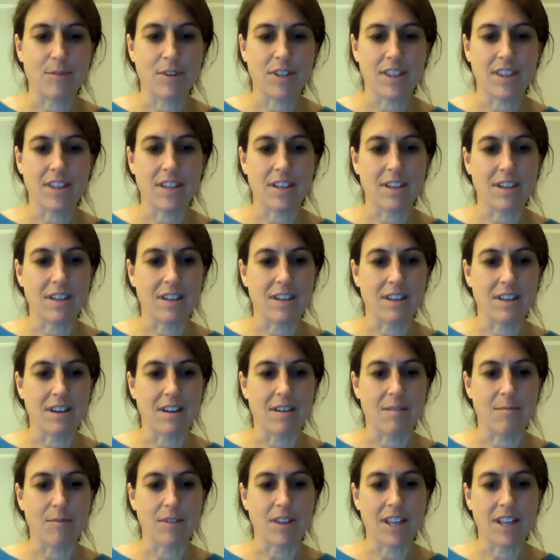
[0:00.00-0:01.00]
I'll put the
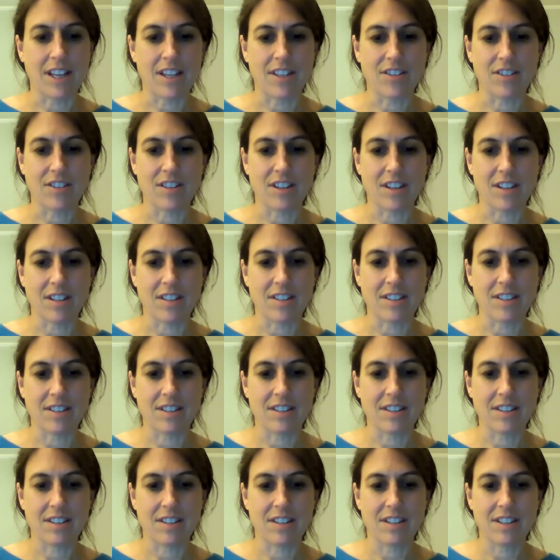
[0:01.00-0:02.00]
um, land
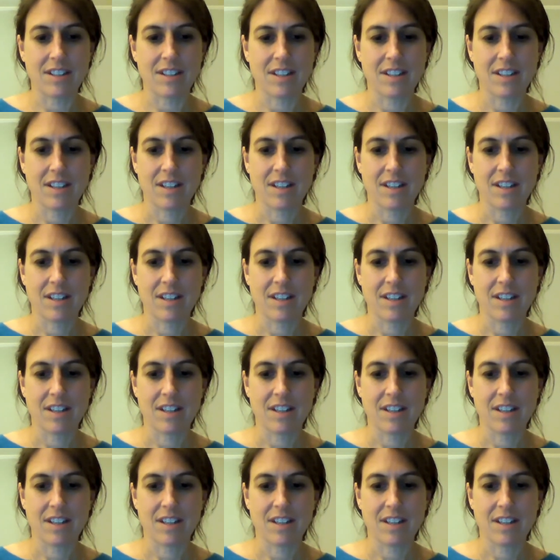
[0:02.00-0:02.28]
trust